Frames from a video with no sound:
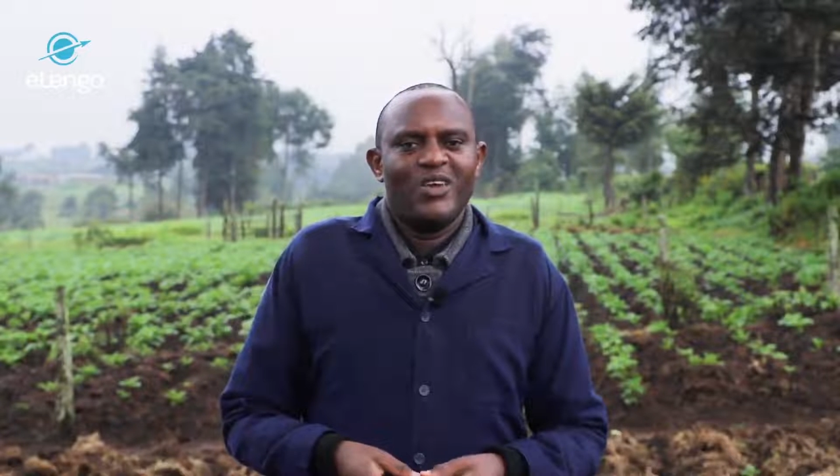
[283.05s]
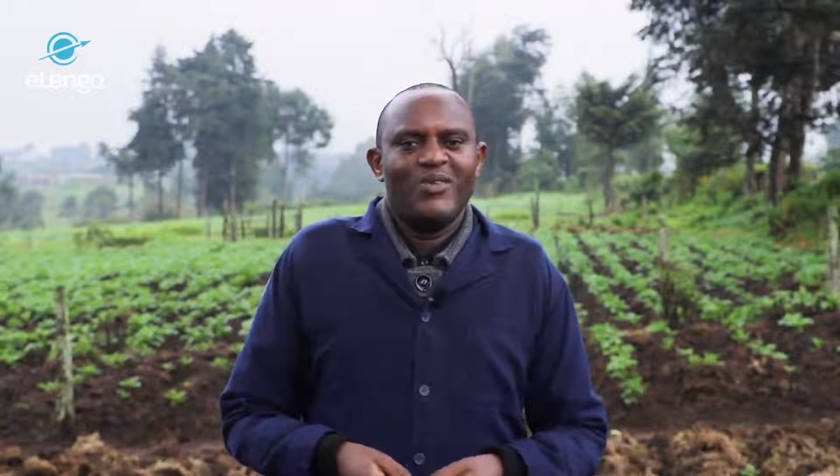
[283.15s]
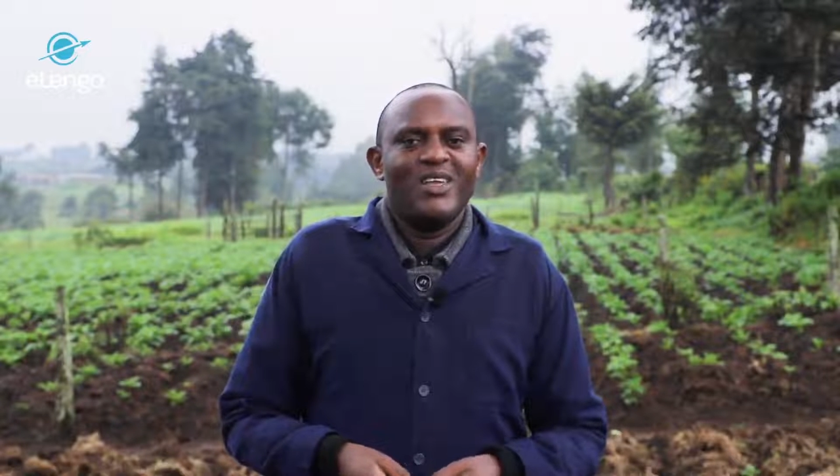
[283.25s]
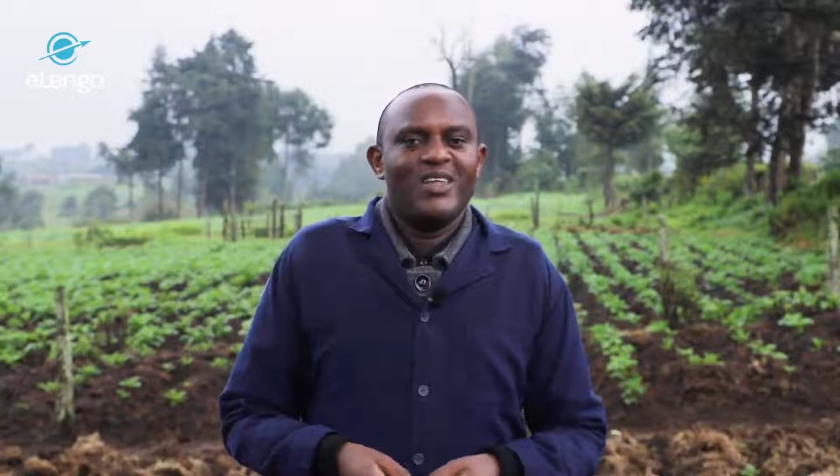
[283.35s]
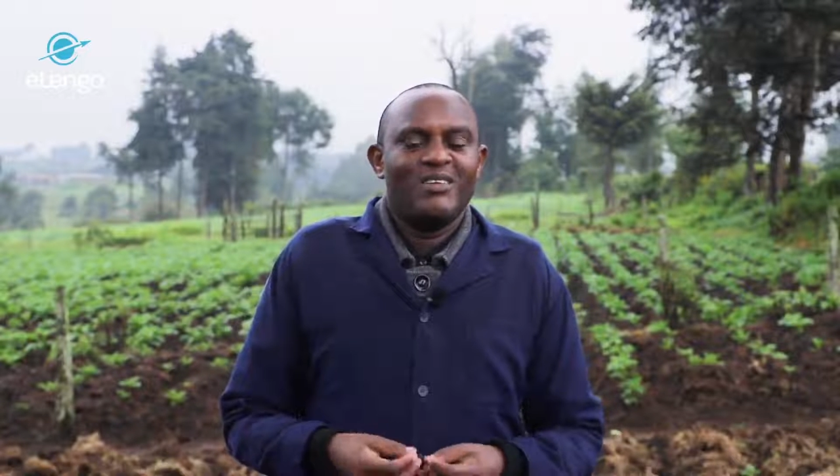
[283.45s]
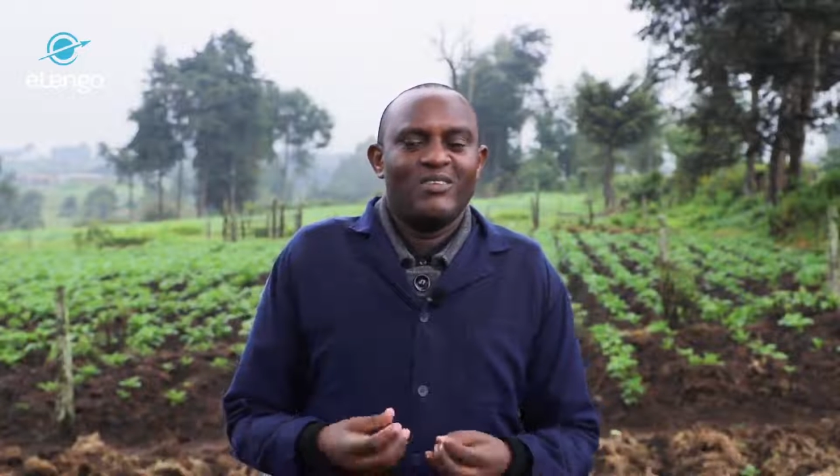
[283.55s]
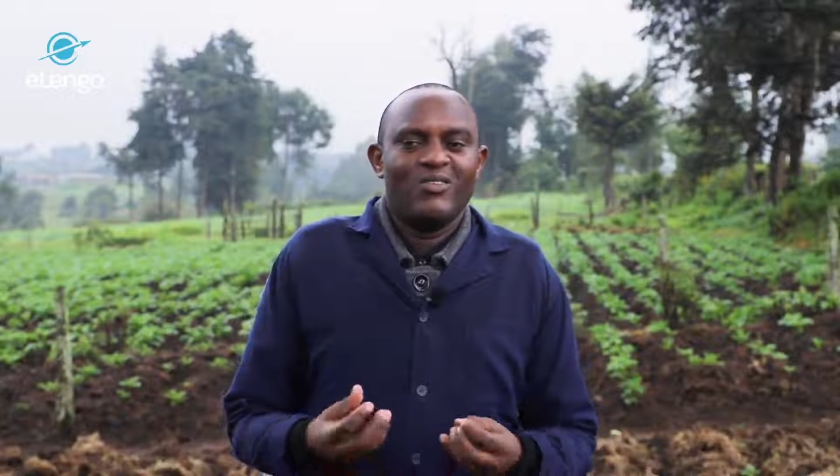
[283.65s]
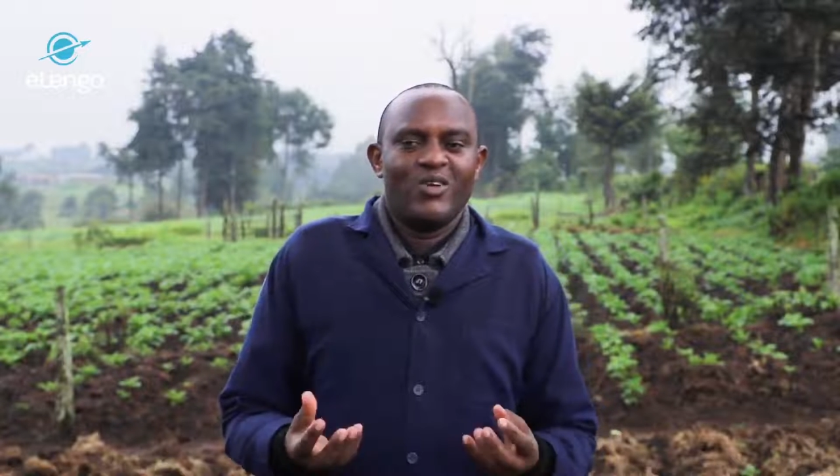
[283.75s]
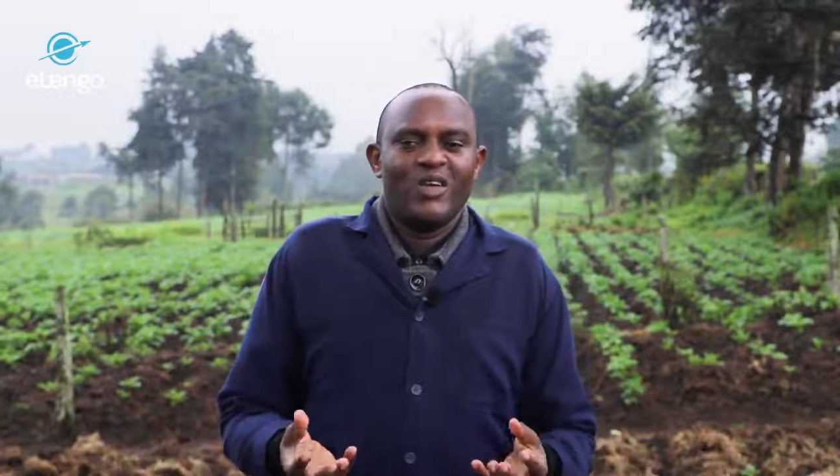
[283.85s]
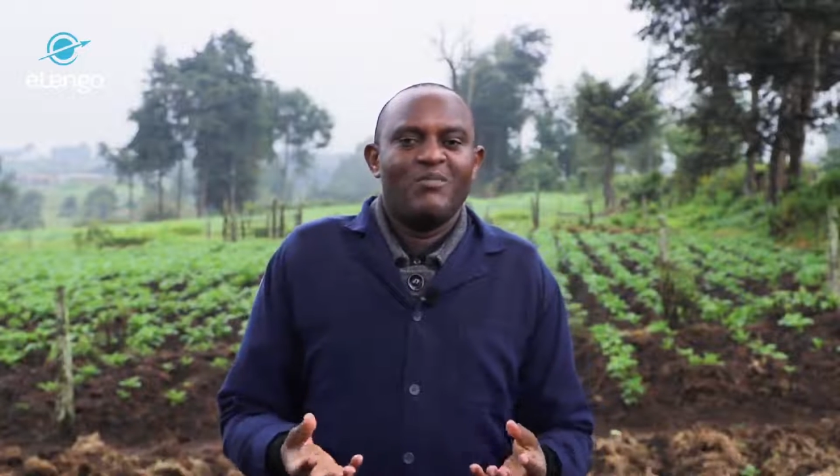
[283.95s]
we are just
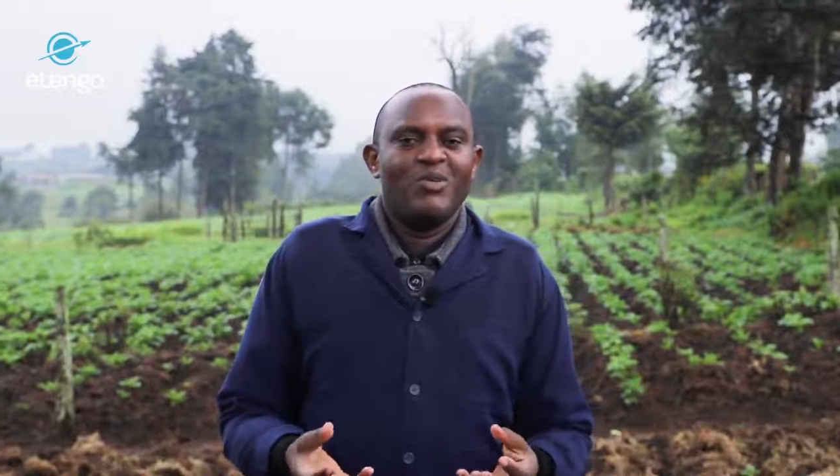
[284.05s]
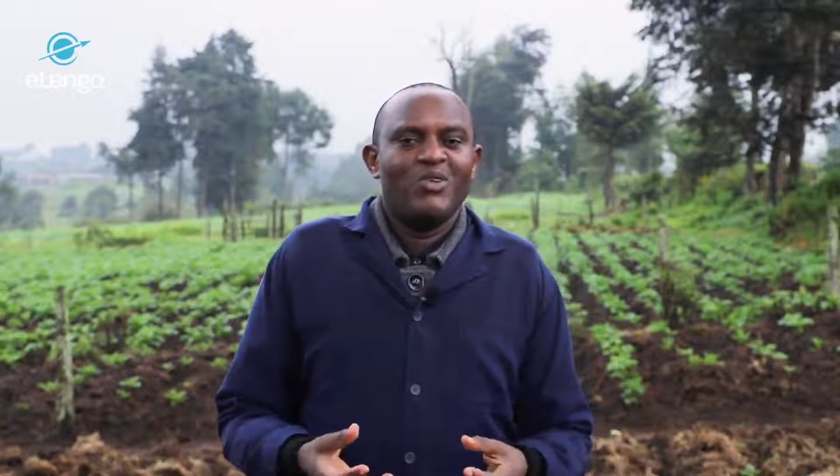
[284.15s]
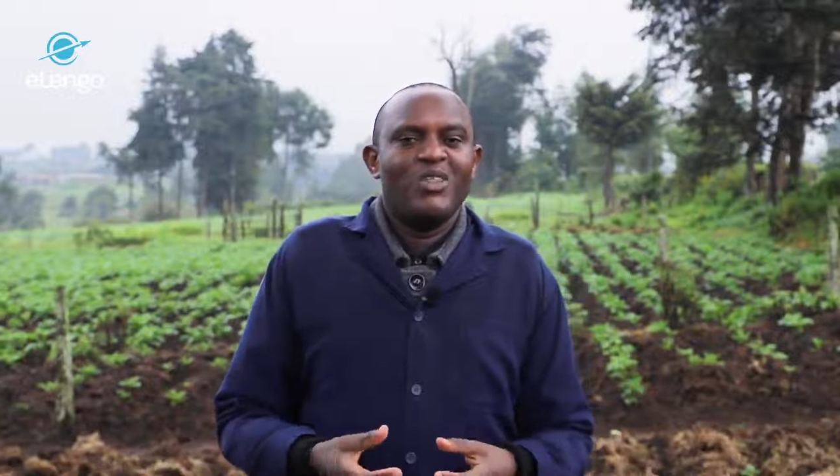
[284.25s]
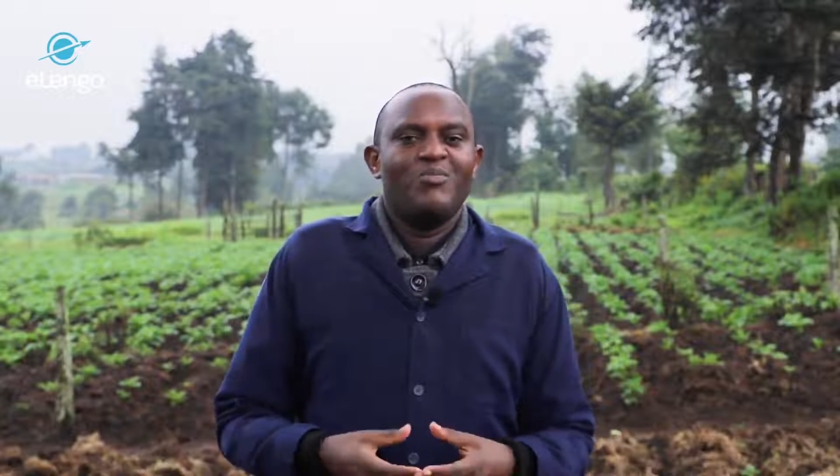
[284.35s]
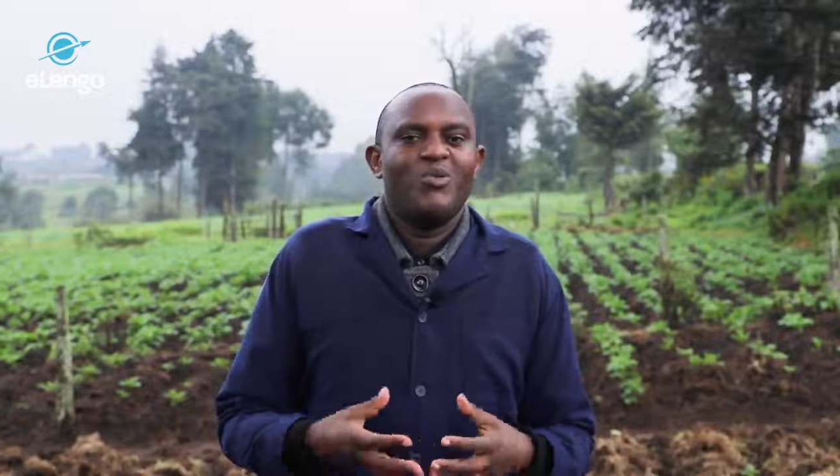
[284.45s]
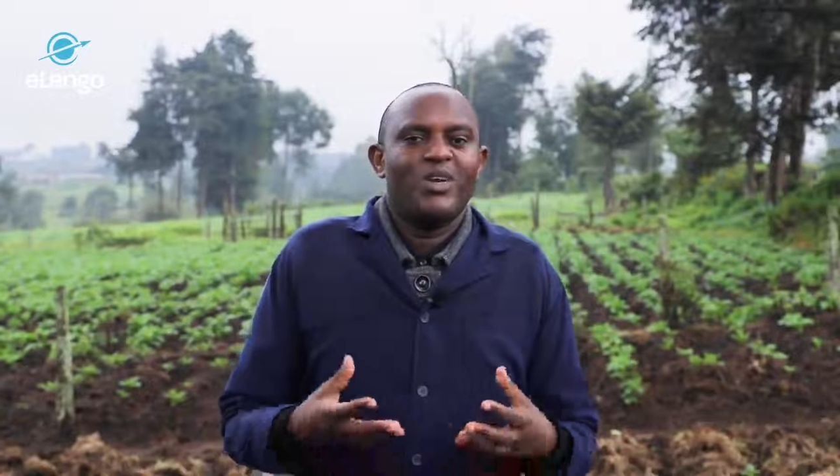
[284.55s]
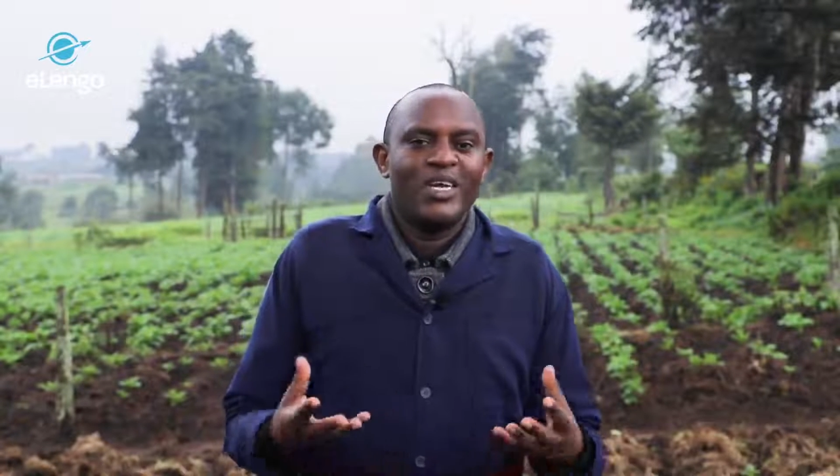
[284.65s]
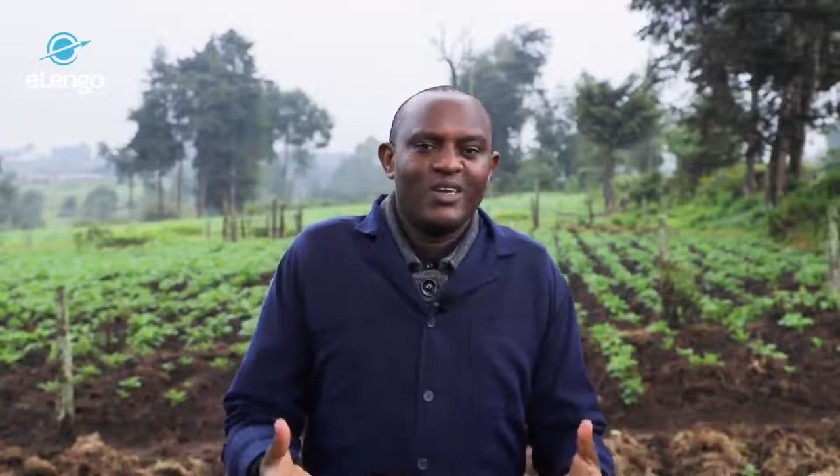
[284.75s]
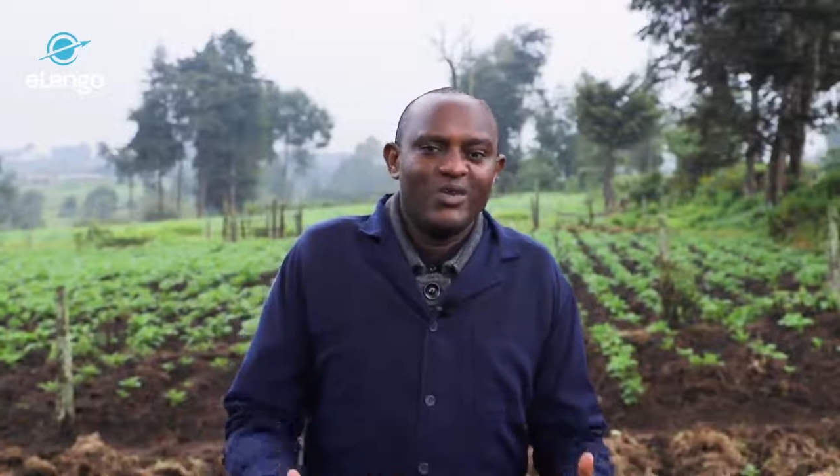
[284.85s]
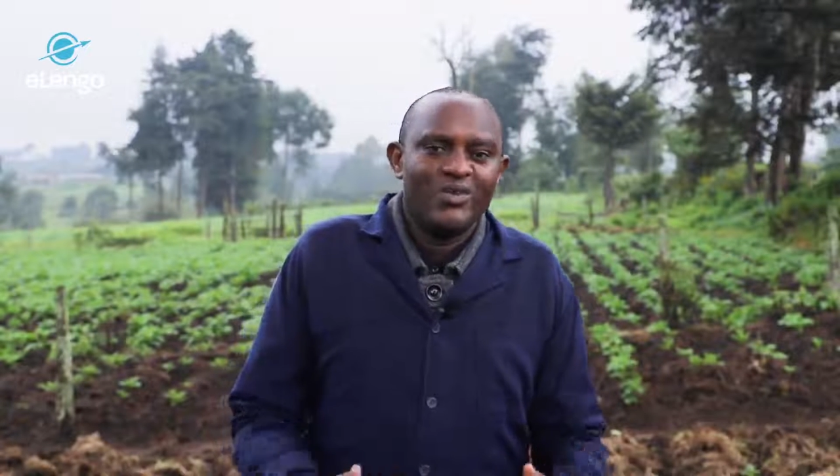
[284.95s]
talking about the
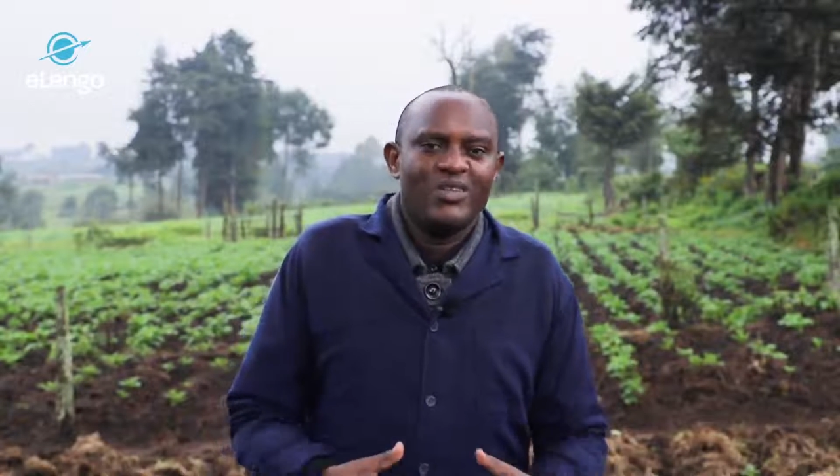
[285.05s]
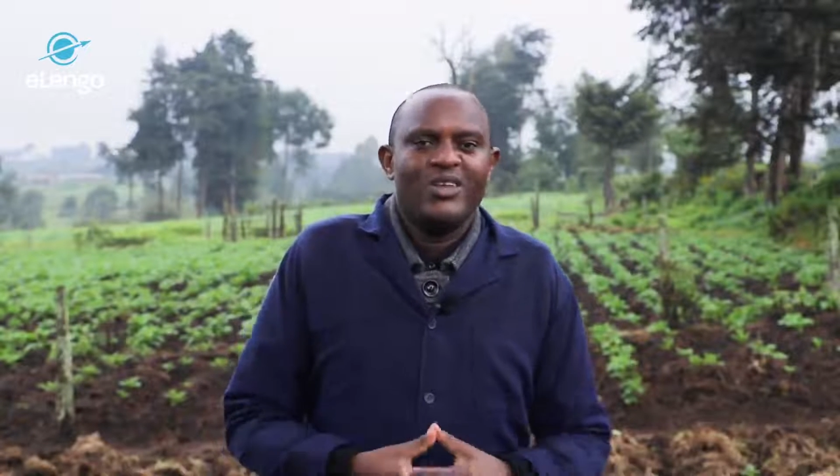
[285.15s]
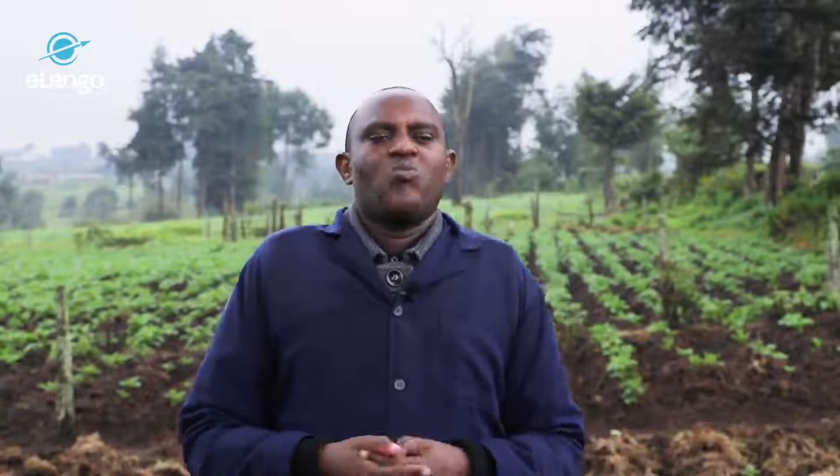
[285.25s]
potato.